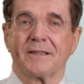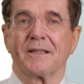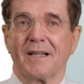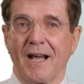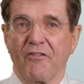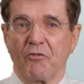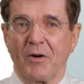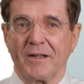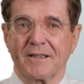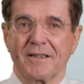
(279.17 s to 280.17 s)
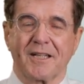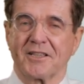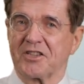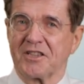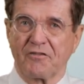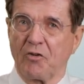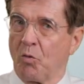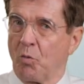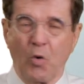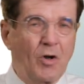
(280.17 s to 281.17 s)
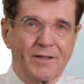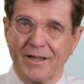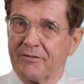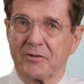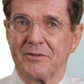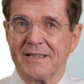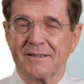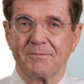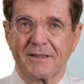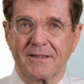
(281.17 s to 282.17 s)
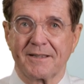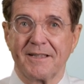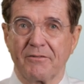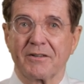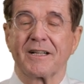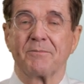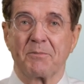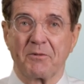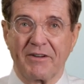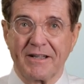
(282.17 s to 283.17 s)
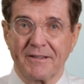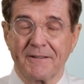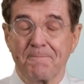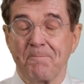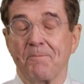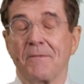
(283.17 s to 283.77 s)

the live wire, touches for whatever reason, but that never can be prevented.